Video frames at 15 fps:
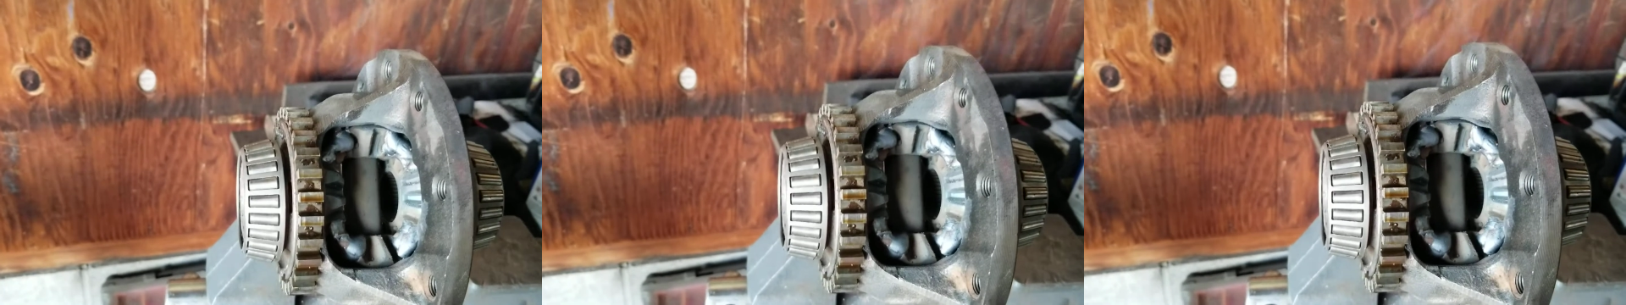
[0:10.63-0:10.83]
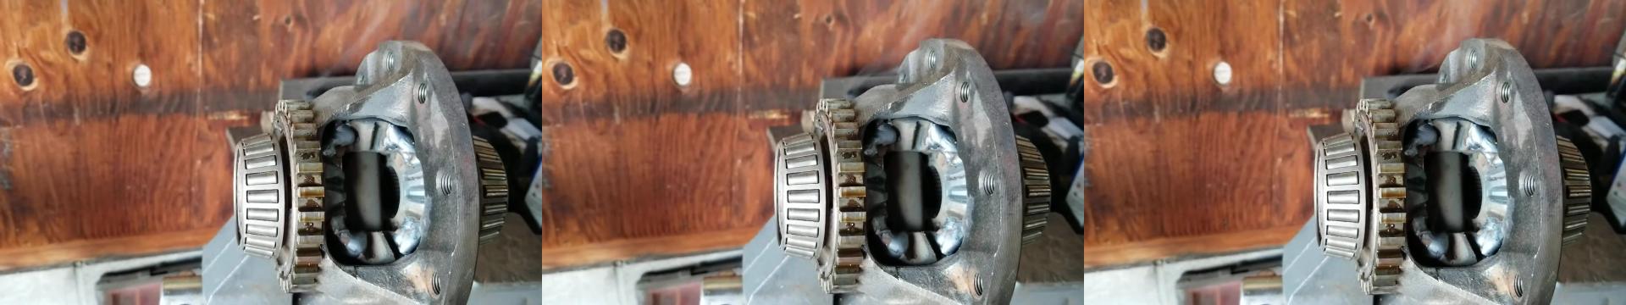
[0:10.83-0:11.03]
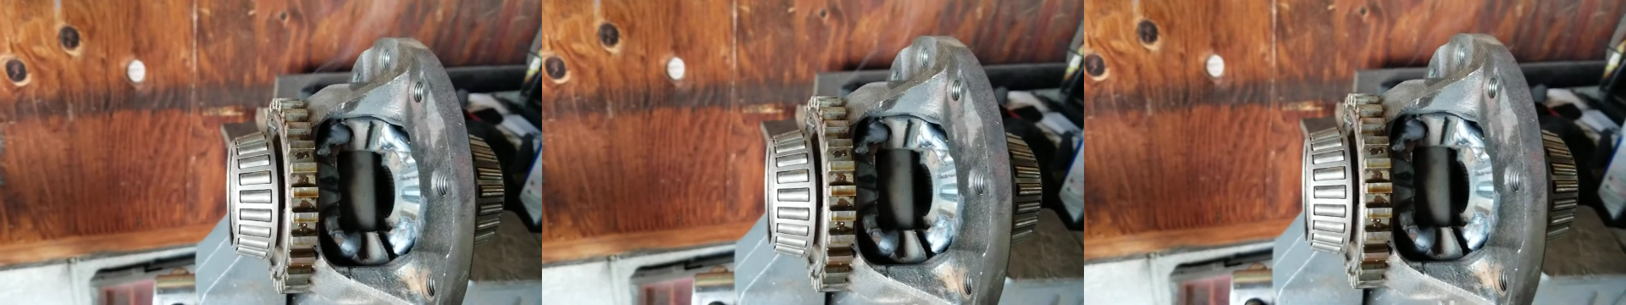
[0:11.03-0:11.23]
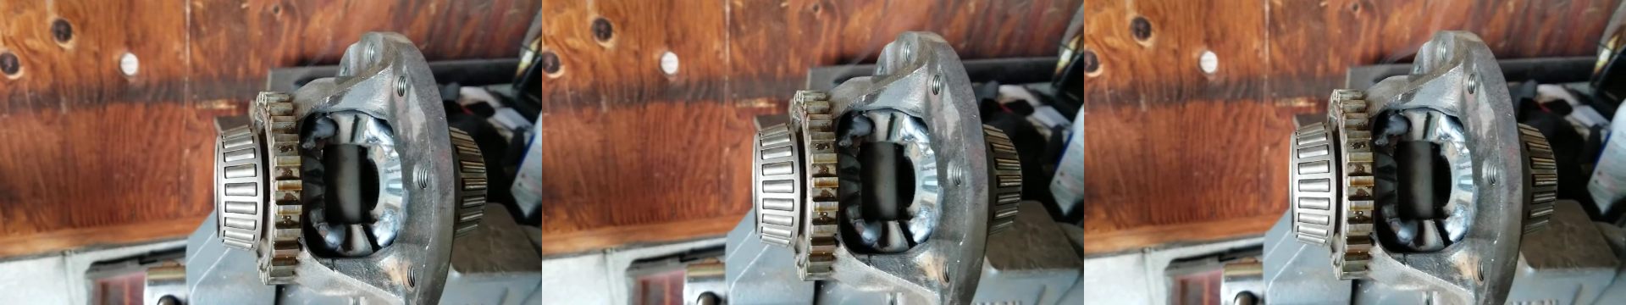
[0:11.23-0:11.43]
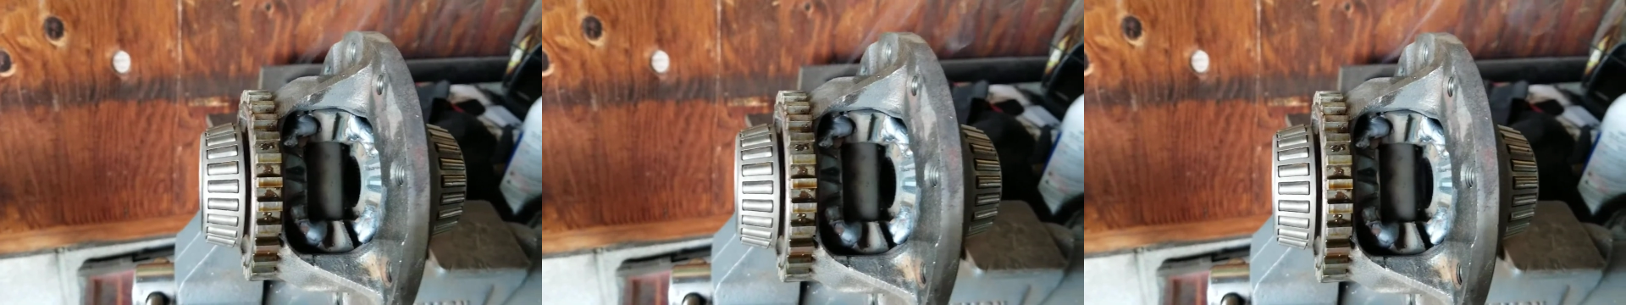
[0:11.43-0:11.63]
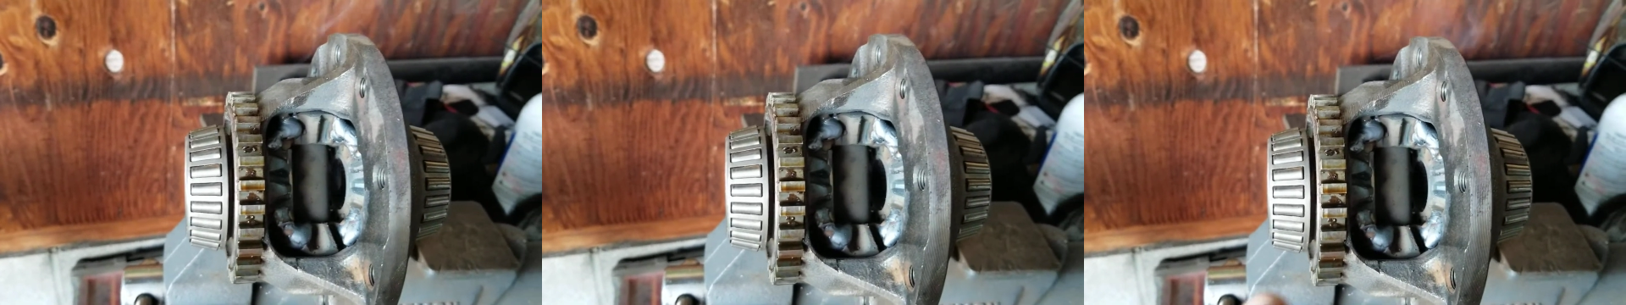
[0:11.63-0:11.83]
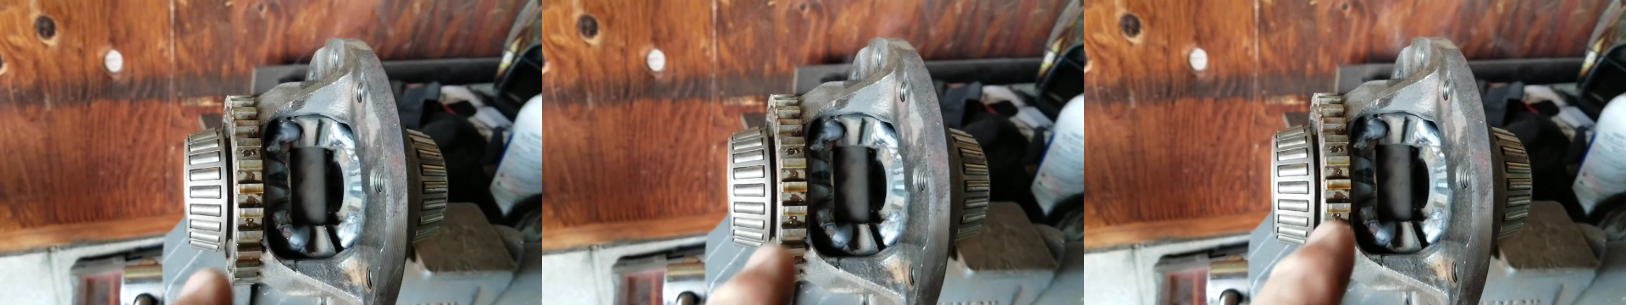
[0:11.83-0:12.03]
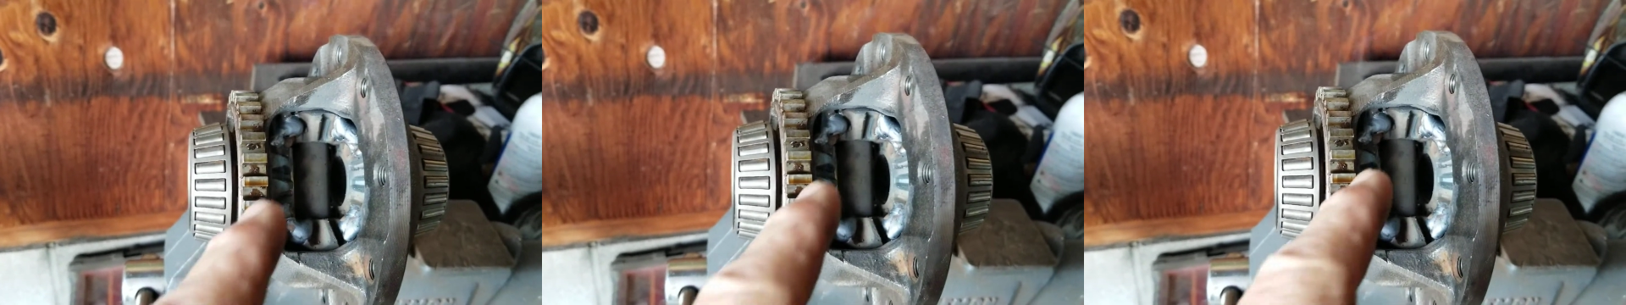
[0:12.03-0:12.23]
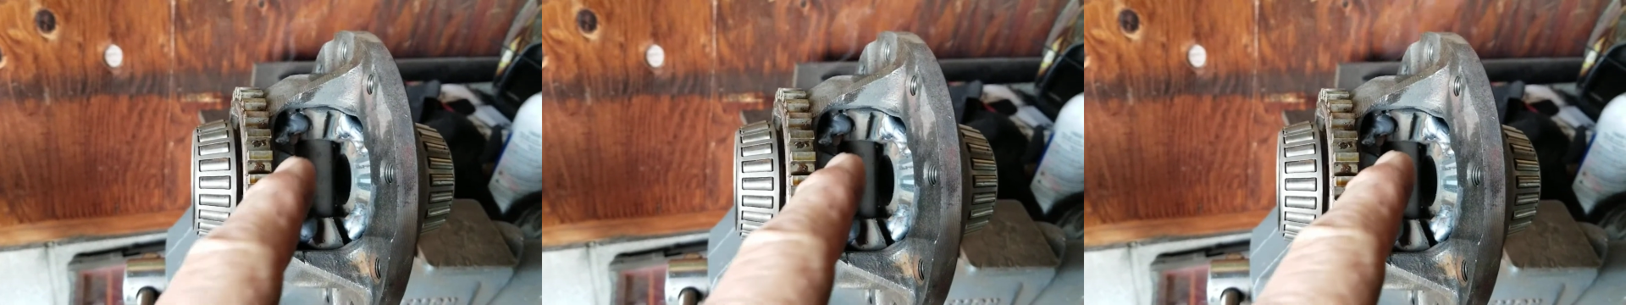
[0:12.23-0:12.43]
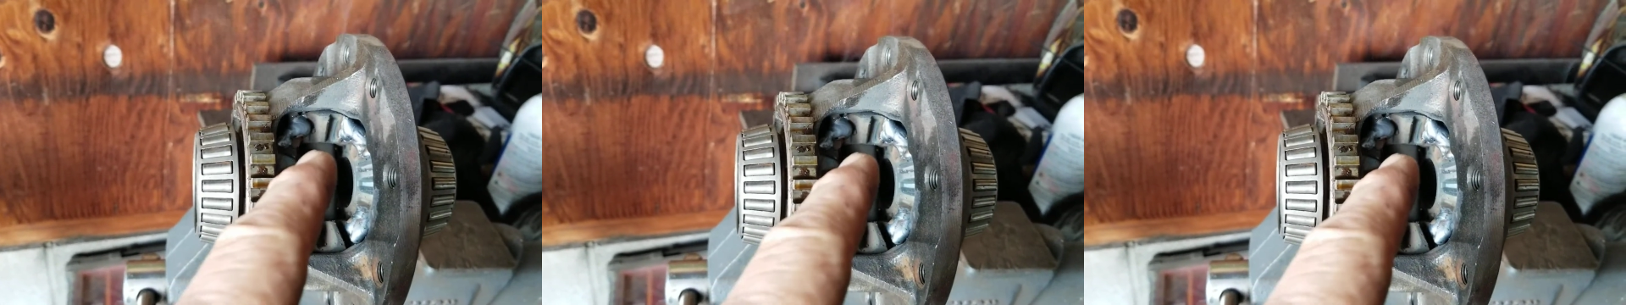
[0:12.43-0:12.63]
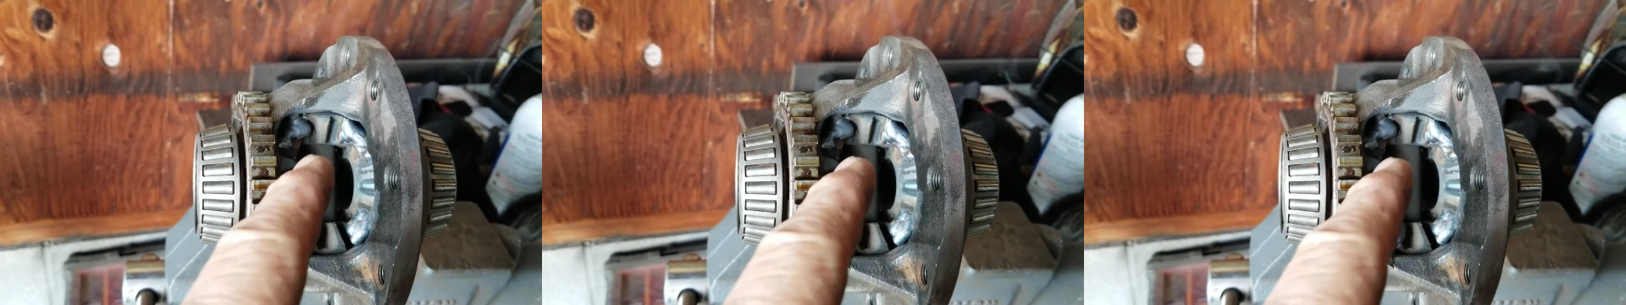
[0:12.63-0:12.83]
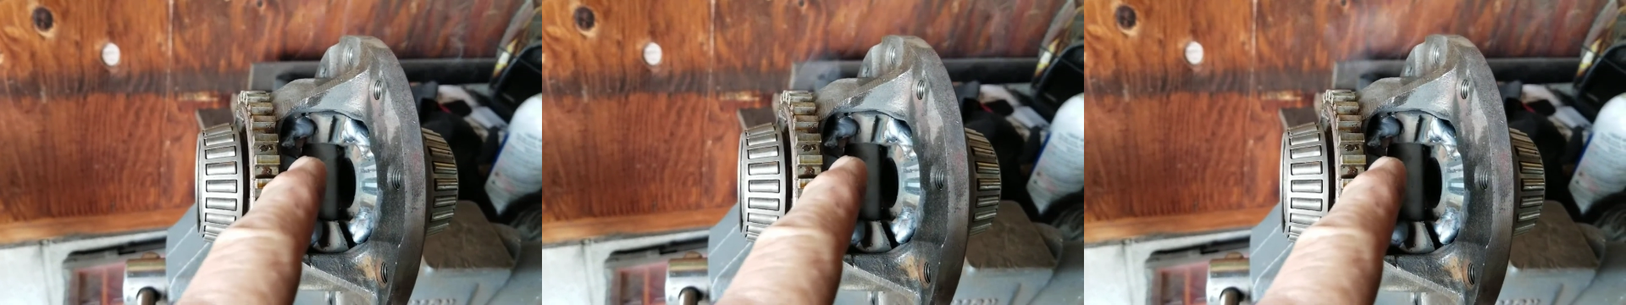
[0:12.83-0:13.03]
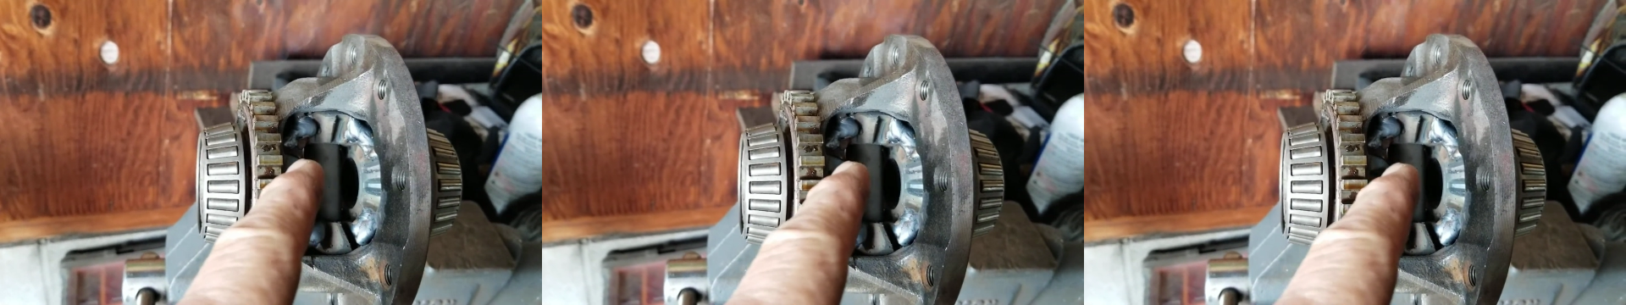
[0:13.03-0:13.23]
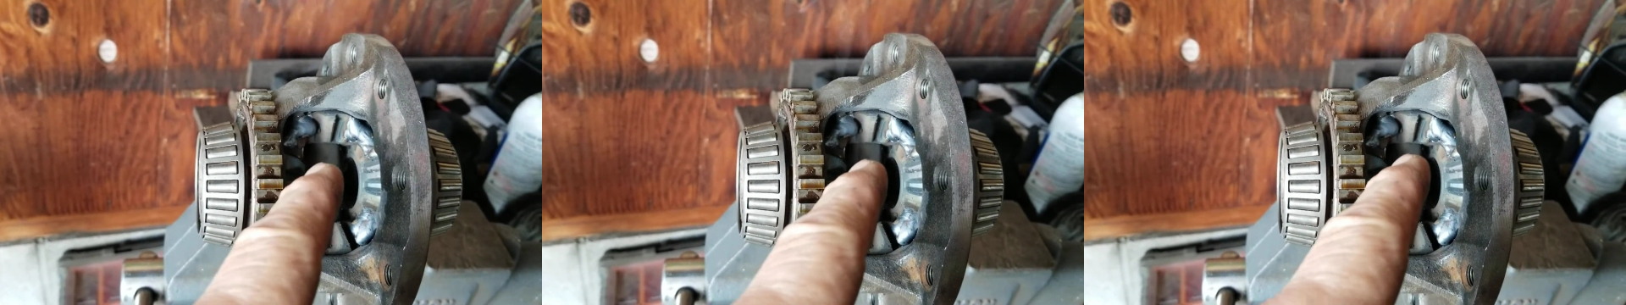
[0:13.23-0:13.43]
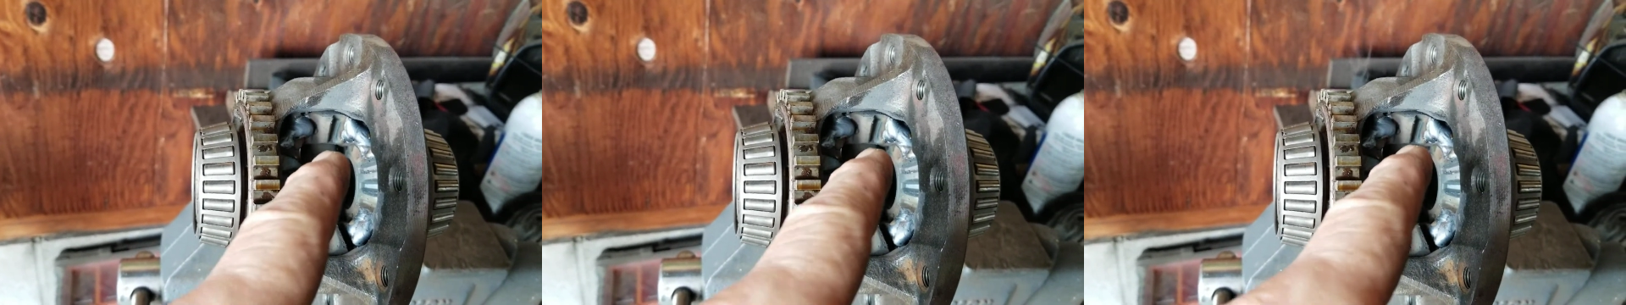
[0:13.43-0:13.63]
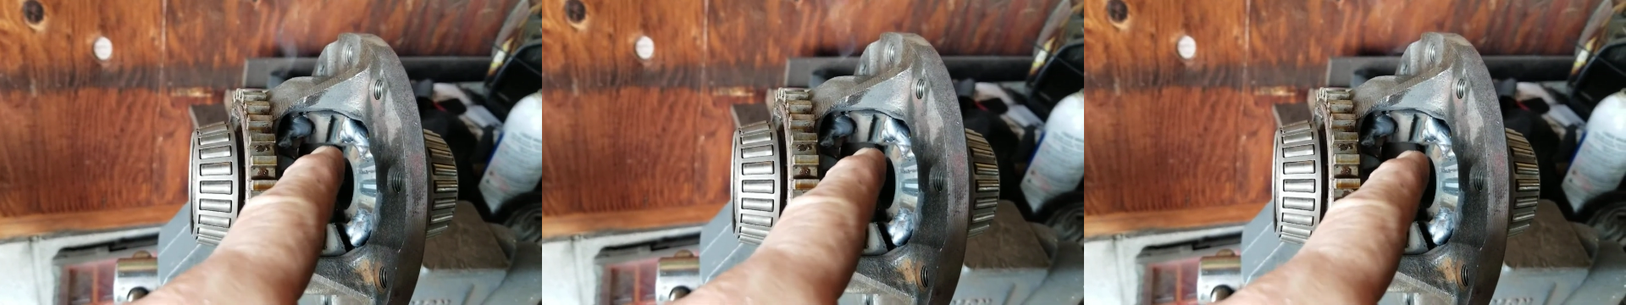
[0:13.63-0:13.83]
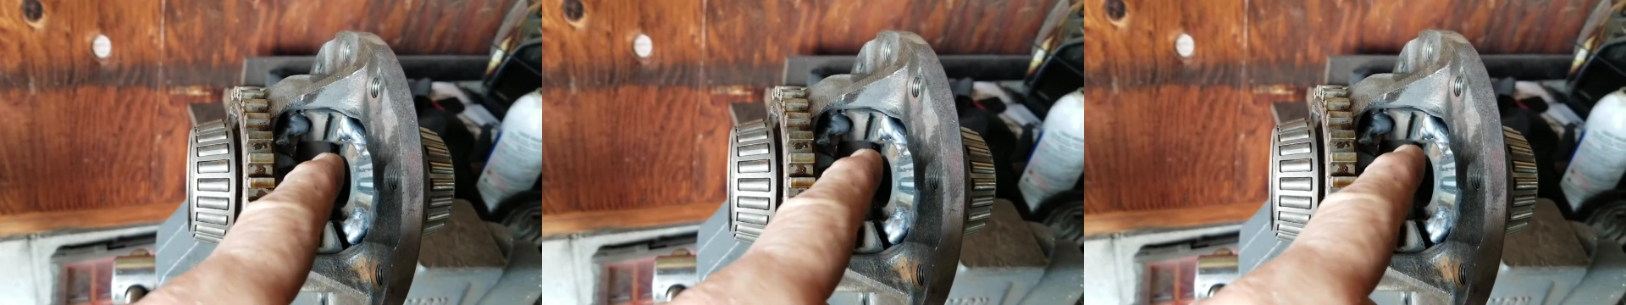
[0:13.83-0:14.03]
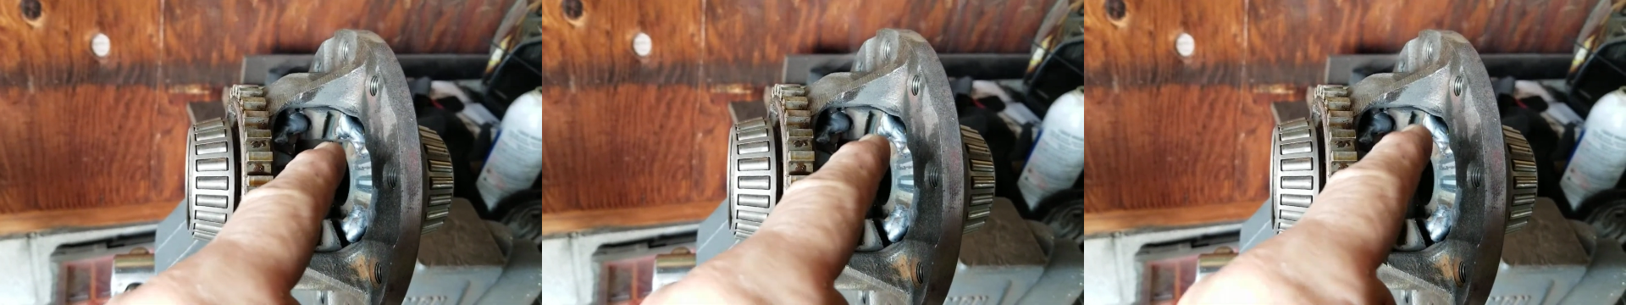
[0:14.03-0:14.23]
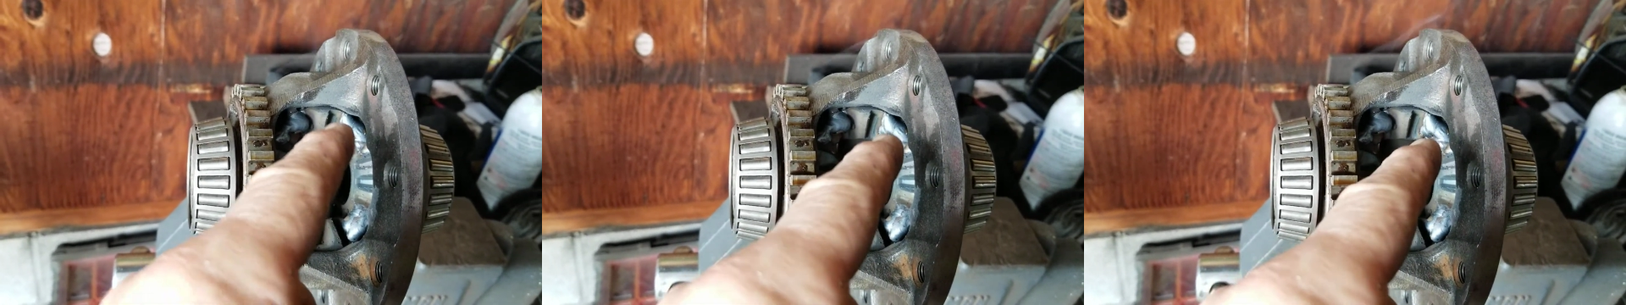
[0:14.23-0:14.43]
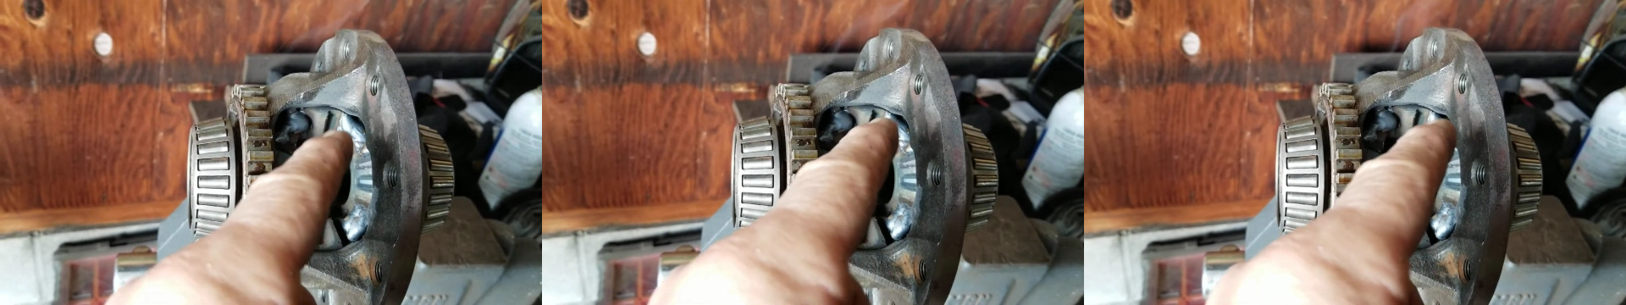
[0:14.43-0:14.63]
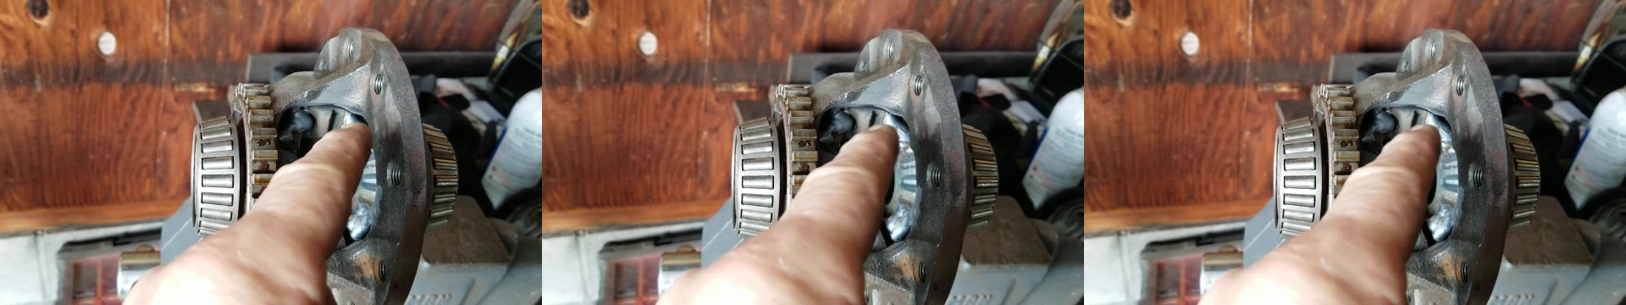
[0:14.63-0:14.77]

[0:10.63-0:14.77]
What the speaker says: Nobody's mouth can be seen.